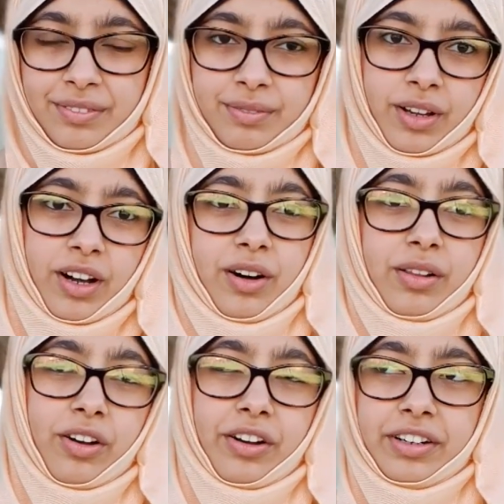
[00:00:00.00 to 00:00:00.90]
oh
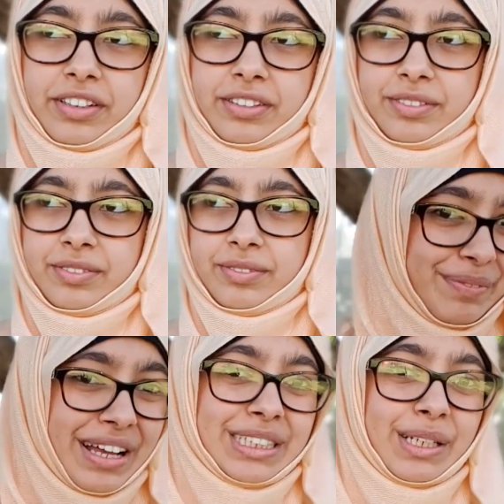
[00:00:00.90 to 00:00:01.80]
Lord.
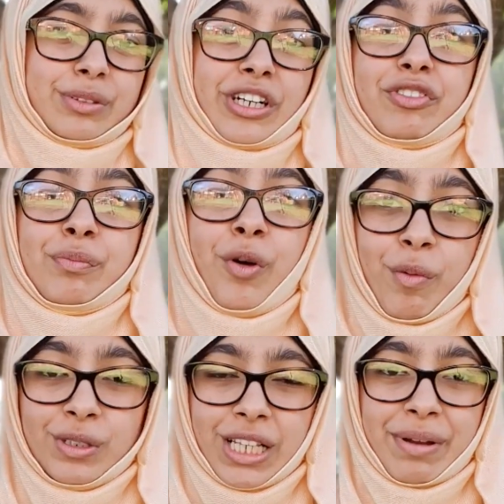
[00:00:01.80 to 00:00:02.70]
And subscribe for more
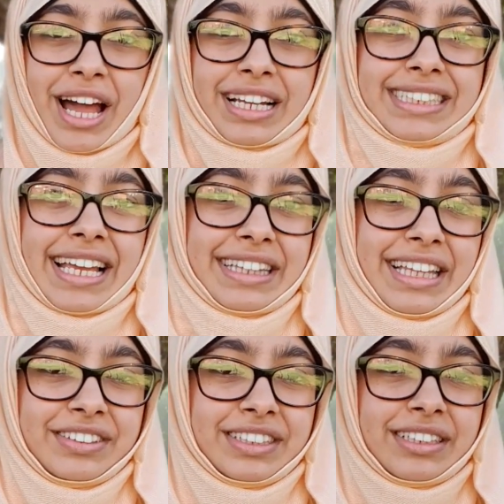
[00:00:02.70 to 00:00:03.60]
Muslim hacks like
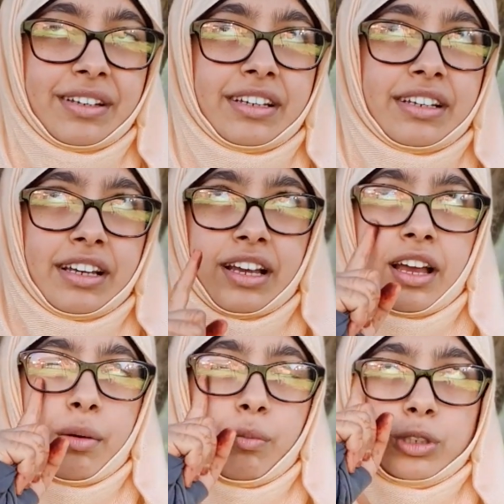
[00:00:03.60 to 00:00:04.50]
this.
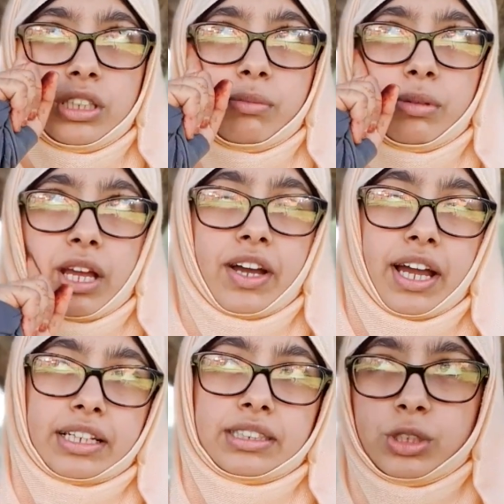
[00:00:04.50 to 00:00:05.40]
Muslim life
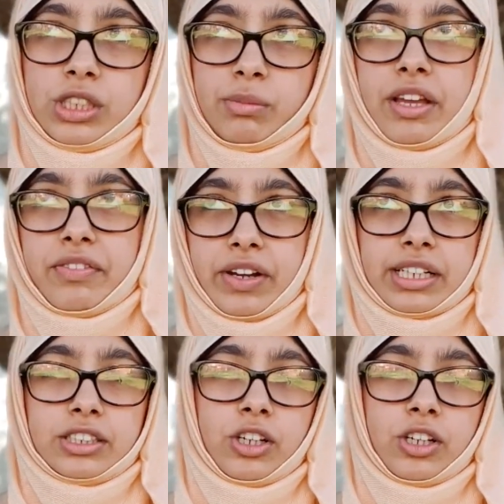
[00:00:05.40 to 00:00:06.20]
hacks, not